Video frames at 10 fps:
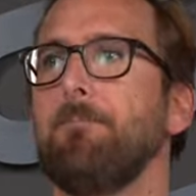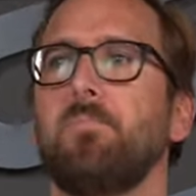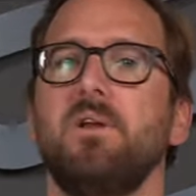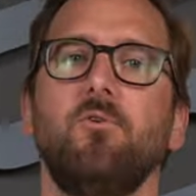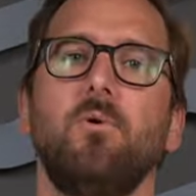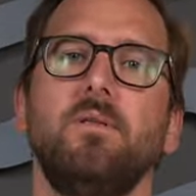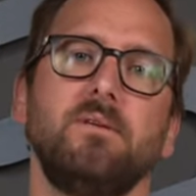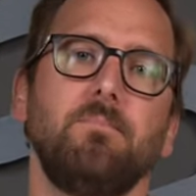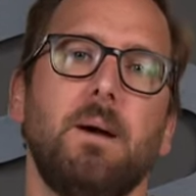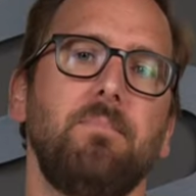but if it ends
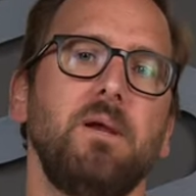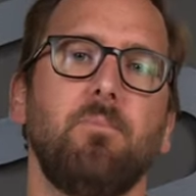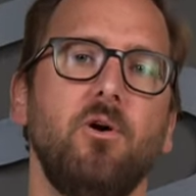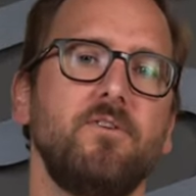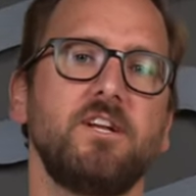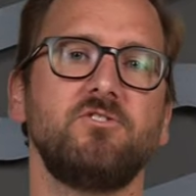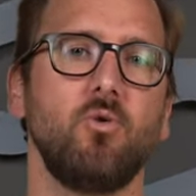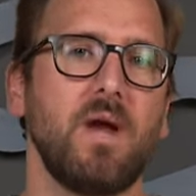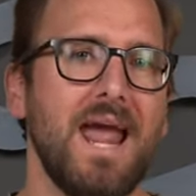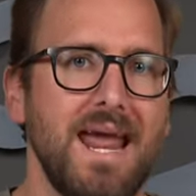up not being perfect, it's
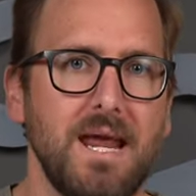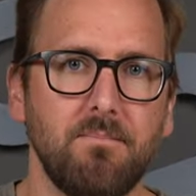okay,